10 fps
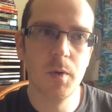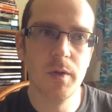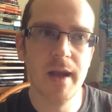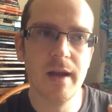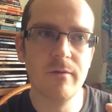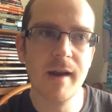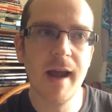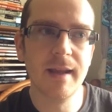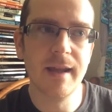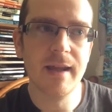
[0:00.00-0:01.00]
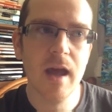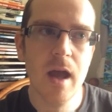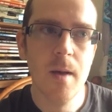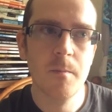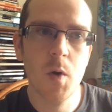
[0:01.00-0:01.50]
But then in reality,
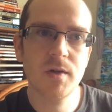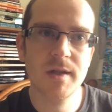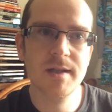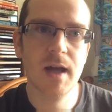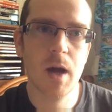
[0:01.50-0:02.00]
most of the